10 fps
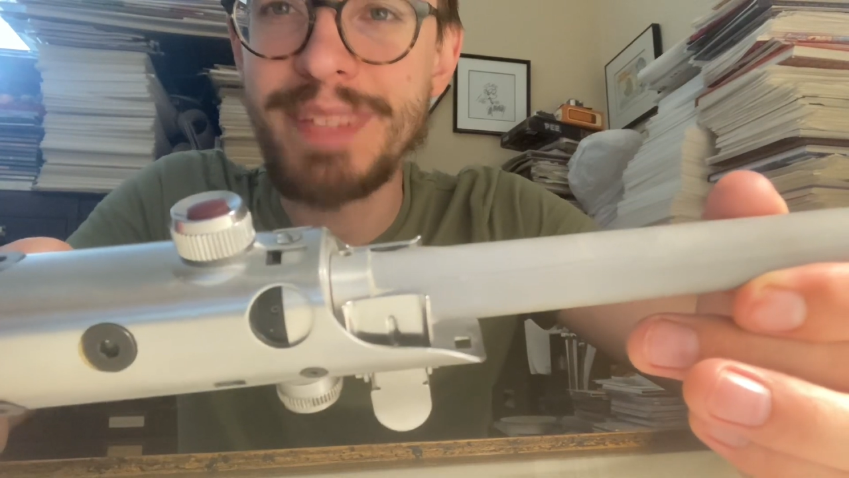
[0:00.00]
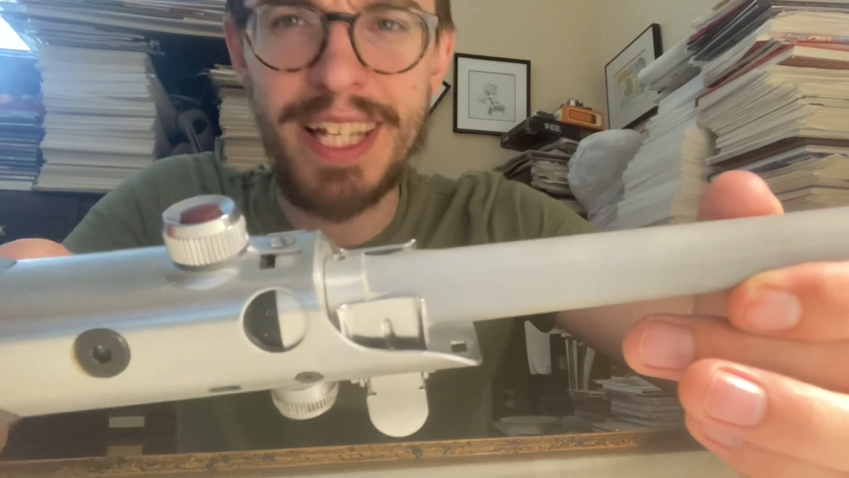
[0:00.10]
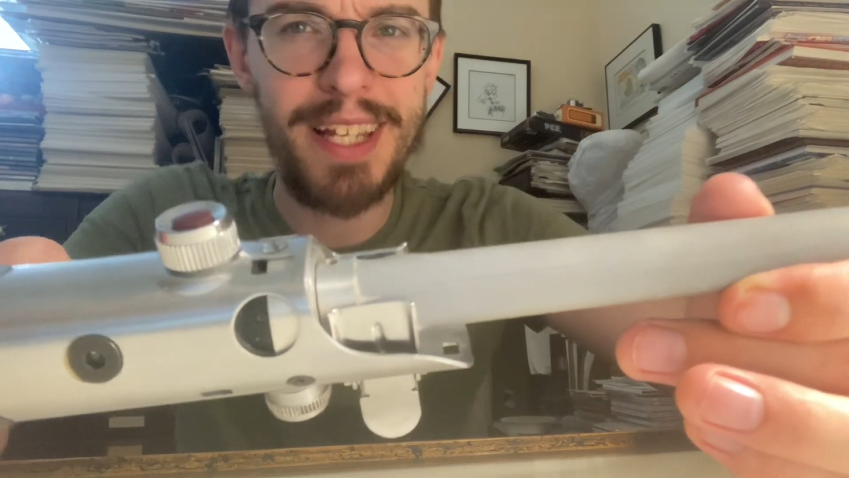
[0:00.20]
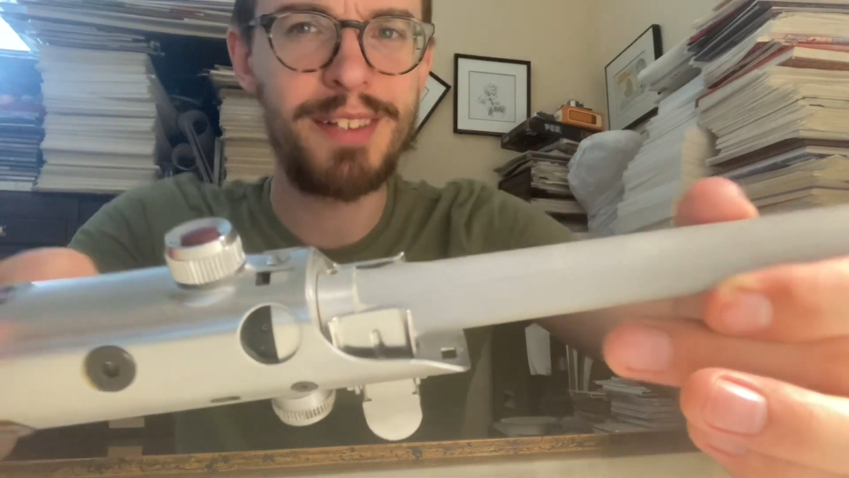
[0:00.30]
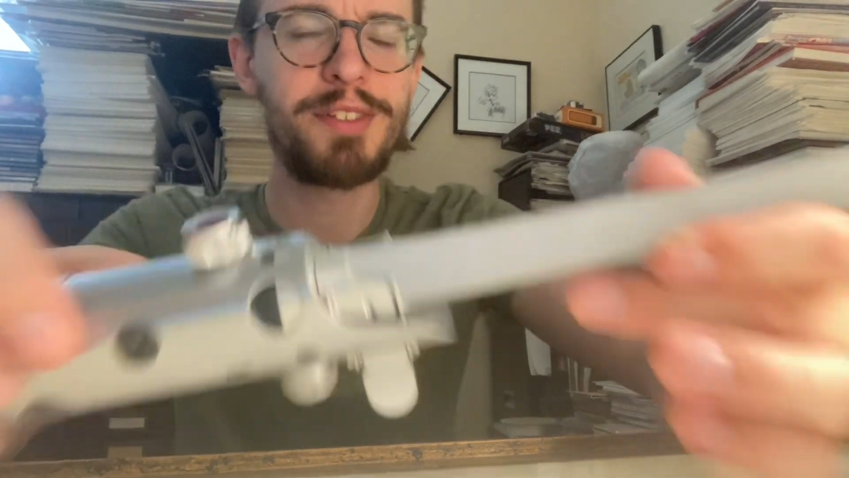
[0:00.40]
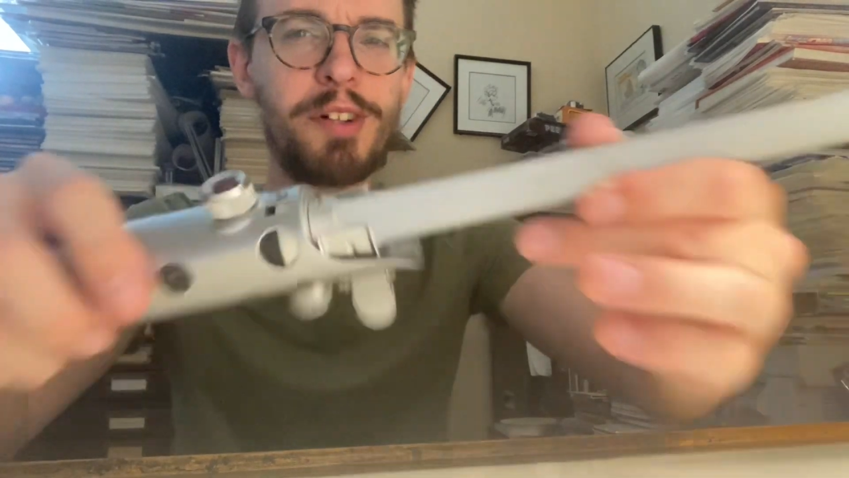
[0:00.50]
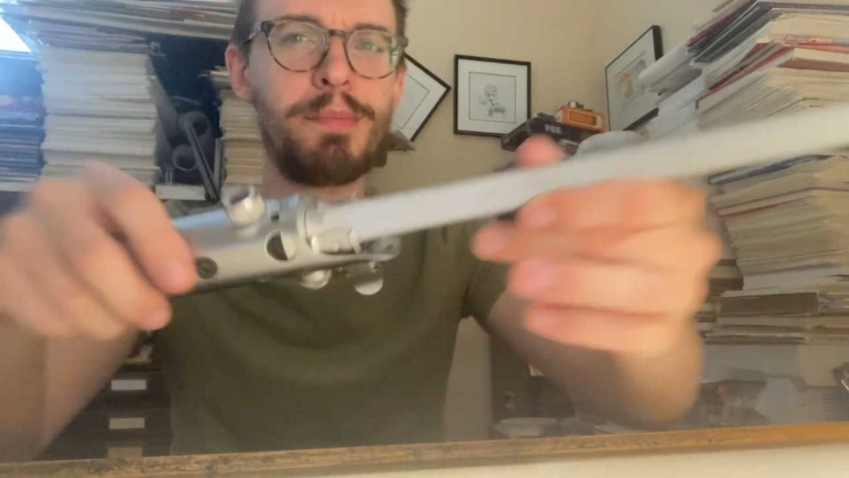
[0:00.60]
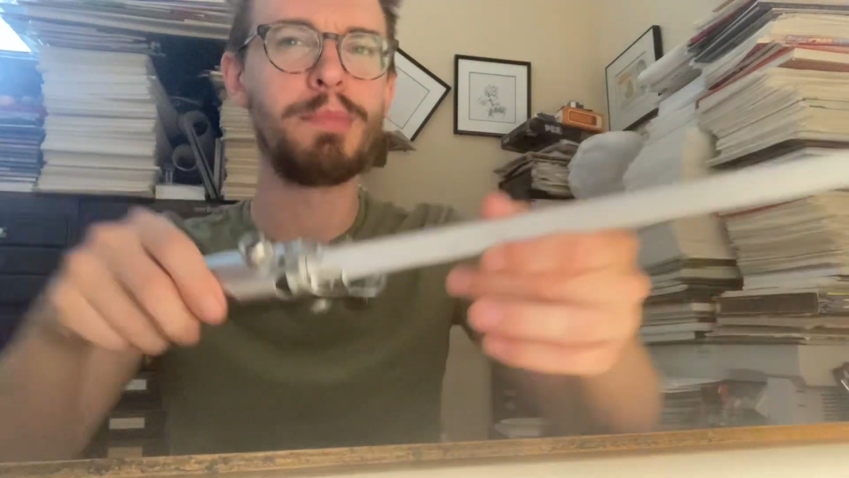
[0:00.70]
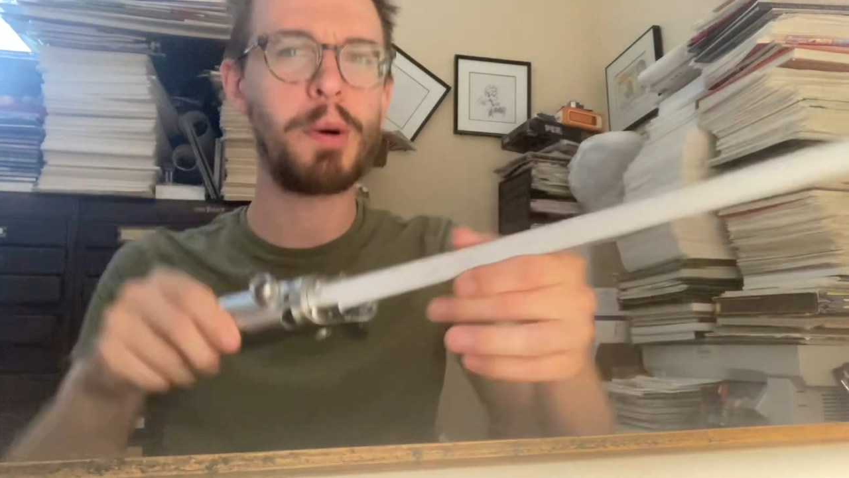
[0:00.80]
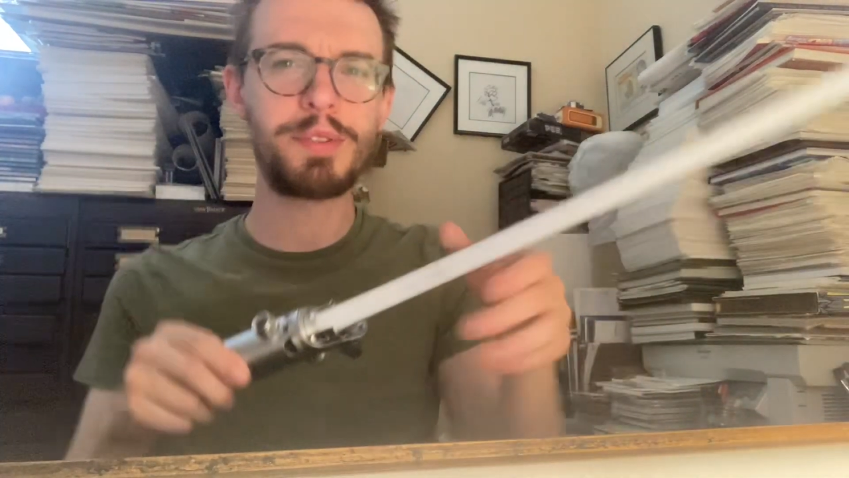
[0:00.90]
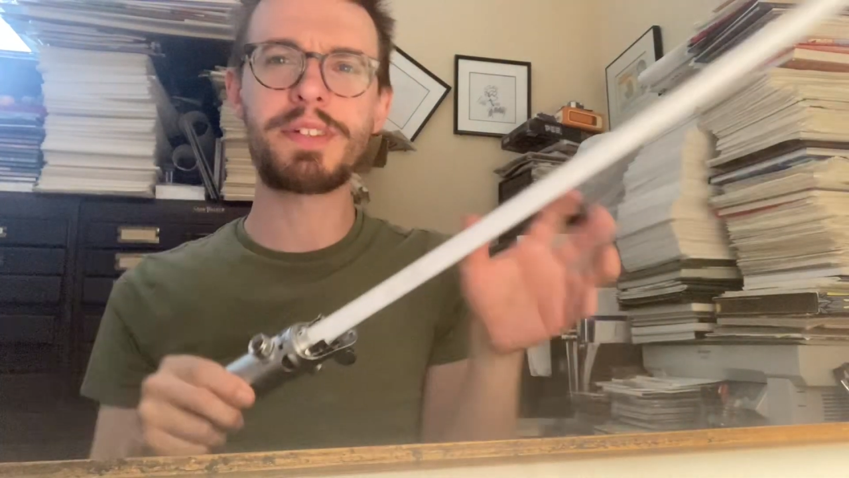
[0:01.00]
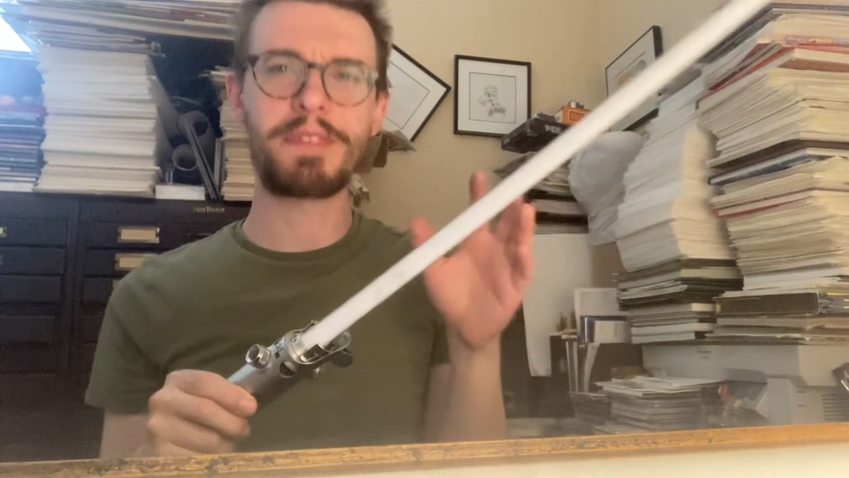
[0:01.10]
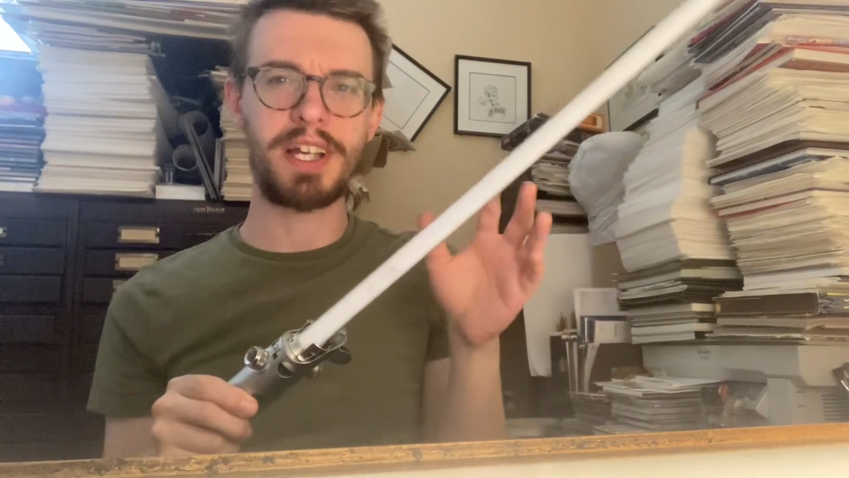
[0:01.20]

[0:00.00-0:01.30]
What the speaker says: in, so most of the